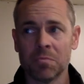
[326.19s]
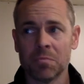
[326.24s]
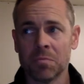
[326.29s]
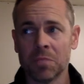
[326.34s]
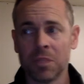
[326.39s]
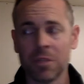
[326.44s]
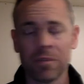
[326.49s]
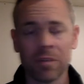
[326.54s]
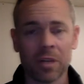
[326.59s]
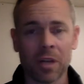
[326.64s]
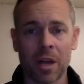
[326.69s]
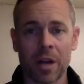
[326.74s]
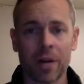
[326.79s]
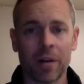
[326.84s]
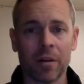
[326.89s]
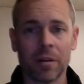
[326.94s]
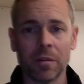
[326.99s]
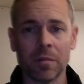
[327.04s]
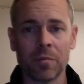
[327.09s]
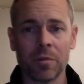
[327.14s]
Believe it or not,
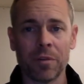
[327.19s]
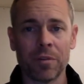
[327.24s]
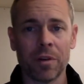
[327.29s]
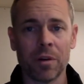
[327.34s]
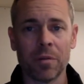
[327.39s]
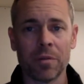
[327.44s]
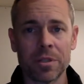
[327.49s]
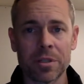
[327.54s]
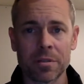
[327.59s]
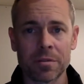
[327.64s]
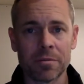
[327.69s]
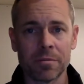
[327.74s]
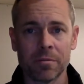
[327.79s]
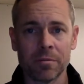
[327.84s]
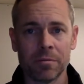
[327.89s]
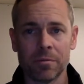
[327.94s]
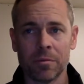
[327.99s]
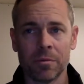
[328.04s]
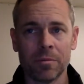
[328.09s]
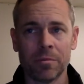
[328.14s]

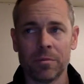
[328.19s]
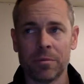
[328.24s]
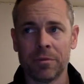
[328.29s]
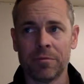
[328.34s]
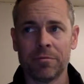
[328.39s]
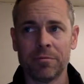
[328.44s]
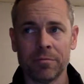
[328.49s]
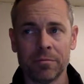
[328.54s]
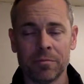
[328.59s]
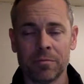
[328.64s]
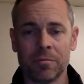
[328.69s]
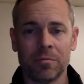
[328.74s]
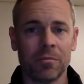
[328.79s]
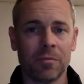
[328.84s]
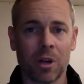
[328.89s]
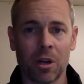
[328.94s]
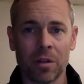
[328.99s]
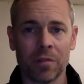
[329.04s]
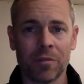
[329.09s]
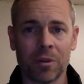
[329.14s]

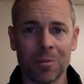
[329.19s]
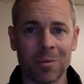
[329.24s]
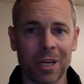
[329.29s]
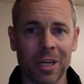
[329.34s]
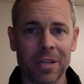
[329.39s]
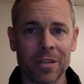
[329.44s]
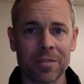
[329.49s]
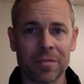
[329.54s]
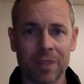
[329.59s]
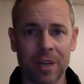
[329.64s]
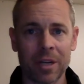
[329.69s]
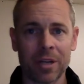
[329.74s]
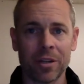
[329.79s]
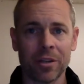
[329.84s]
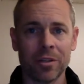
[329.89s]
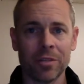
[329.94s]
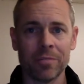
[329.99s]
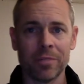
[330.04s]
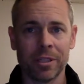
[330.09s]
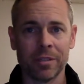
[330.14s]
all of our buyers find a
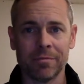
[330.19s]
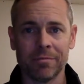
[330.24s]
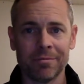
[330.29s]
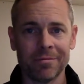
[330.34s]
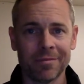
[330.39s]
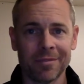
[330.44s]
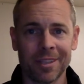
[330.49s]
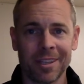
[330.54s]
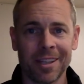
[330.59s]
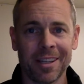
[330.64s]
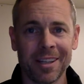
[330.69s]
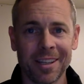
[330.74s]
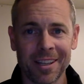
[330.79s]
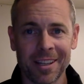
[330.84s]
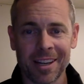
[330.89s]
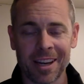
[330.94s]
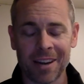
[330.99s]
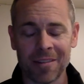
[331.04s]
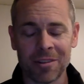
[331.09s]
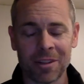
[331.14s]
home and
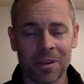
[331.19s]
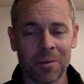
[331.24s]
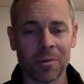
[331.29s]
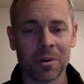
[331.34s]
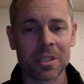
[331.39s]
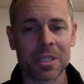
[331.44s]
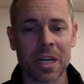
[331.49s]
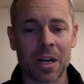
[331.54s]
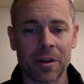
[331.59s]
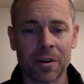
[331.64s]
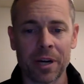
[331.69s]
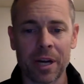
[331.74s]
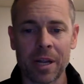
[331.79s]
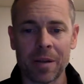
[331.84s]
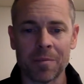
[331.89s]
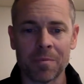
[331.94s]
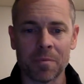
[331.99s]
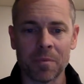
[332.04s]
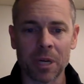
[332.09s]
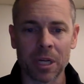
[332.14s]
everything works out
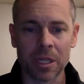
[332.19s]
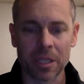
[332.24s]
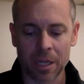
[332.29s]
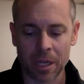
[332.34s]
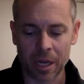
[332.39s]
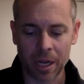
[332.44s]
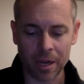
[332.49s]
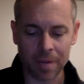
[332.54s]
great. But